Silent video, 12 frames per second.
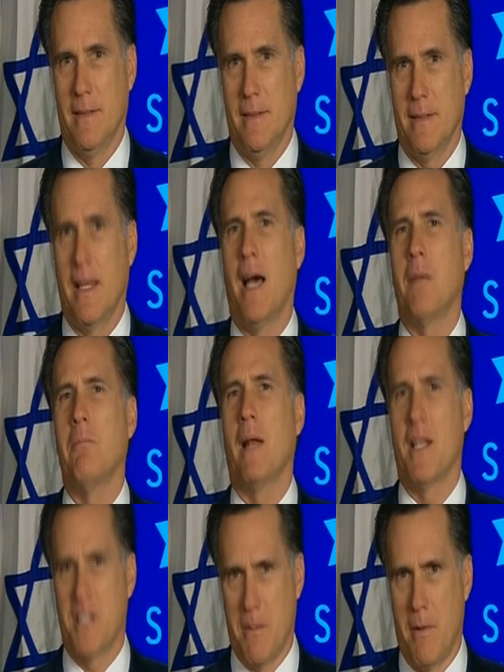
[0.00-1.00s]
God
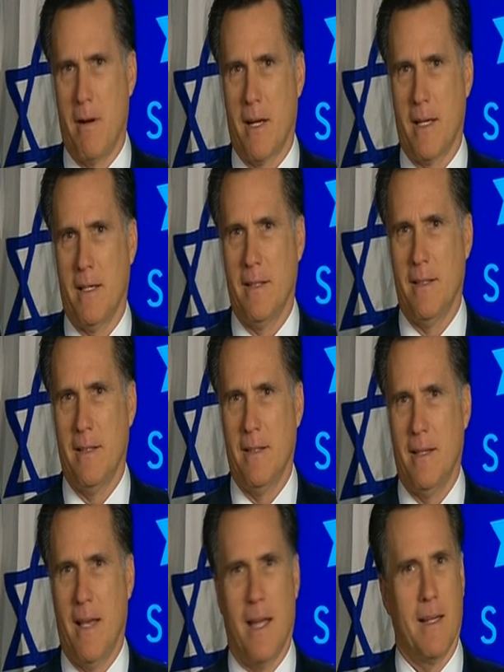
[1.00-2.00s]
bless America,
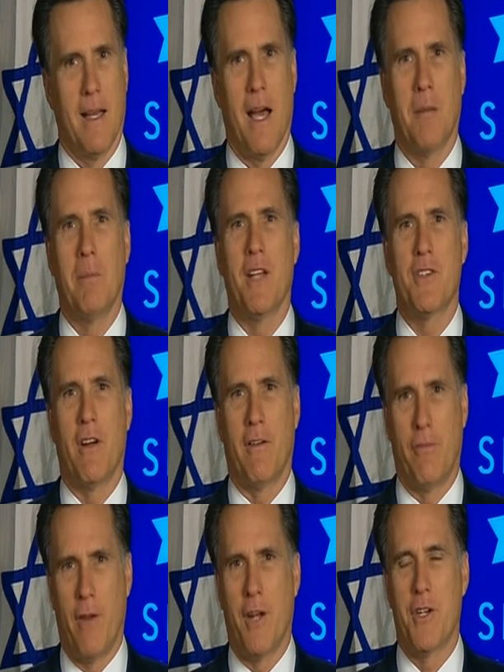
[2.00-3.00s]
and God bless our
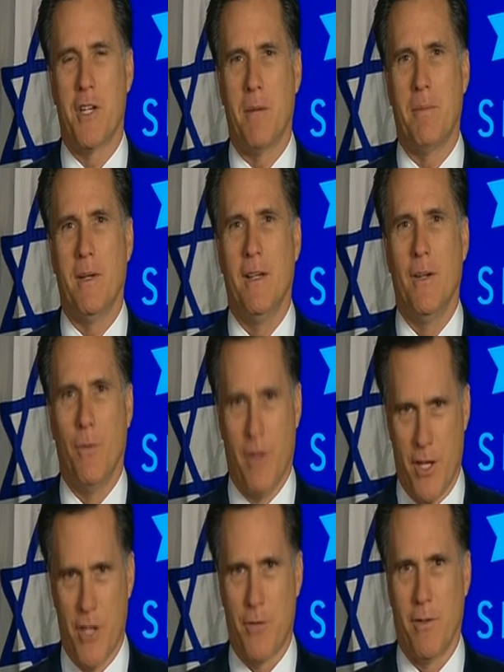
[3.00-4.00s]
friendship with
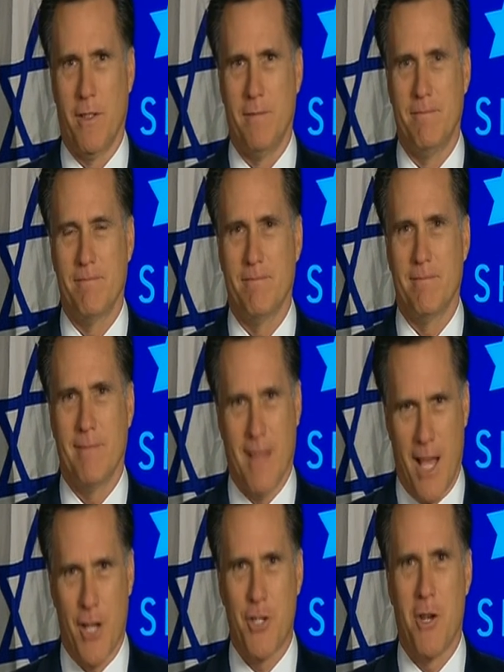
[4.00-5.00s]
Israel.
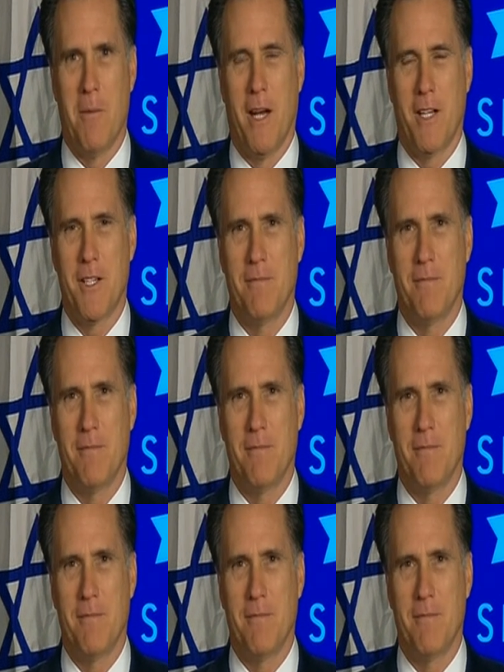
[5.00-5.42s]
Thanks so much.